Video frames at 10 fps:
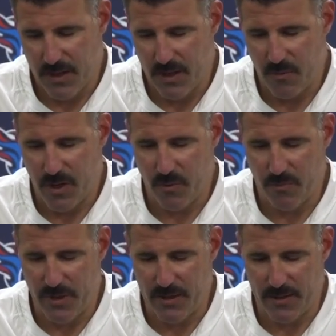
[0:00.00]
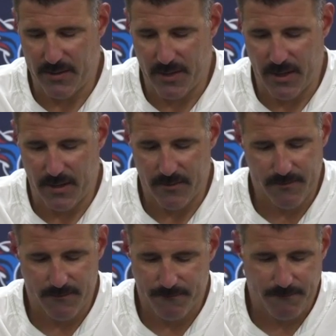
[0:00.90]
It, it would be that uh,
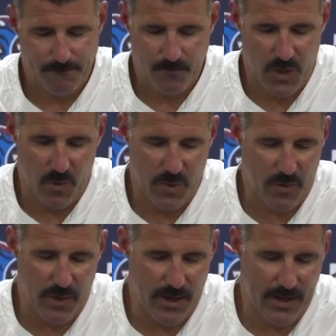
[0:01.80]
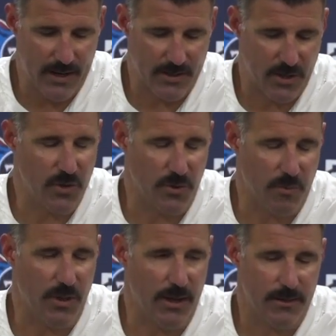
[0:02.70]
you know we, we didn't execute the
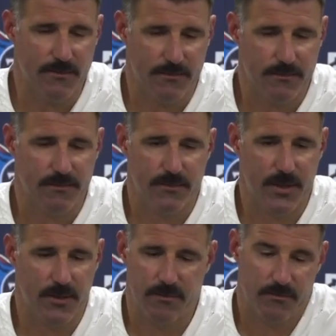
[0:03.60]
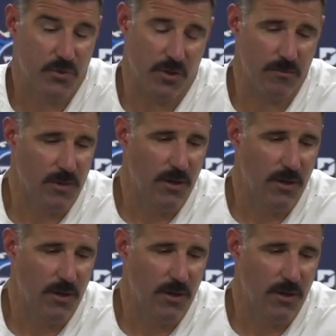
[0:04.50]
play, you know. So